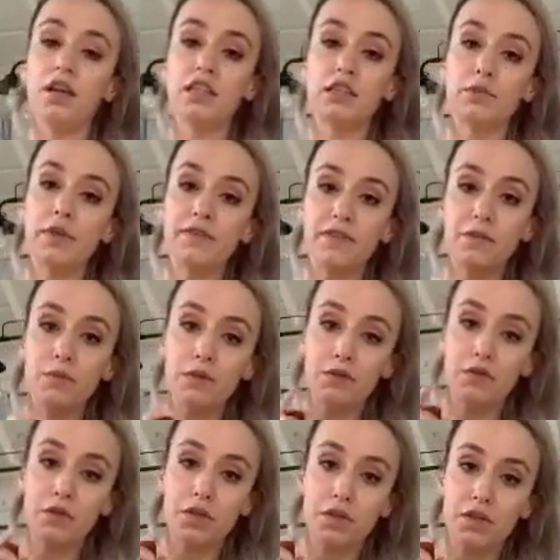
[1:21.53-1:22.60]
Sweet
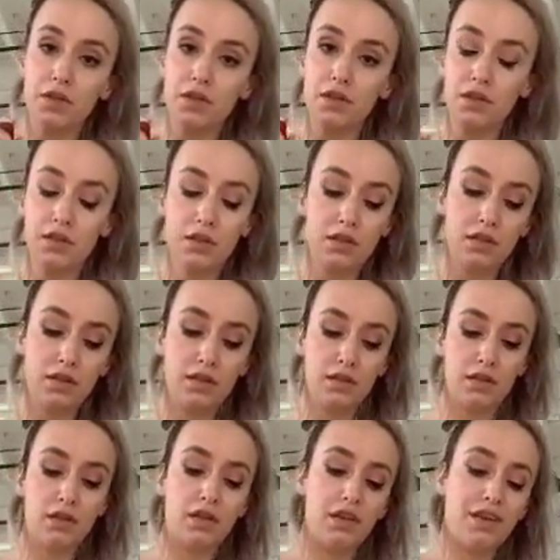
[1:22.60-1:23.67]
Vermouth,
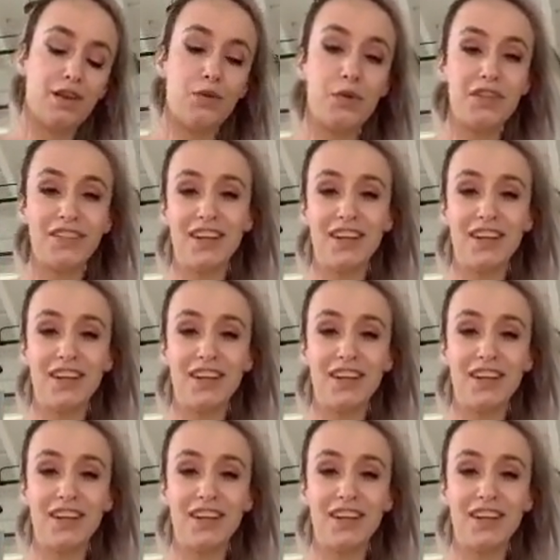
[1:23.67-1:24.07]
which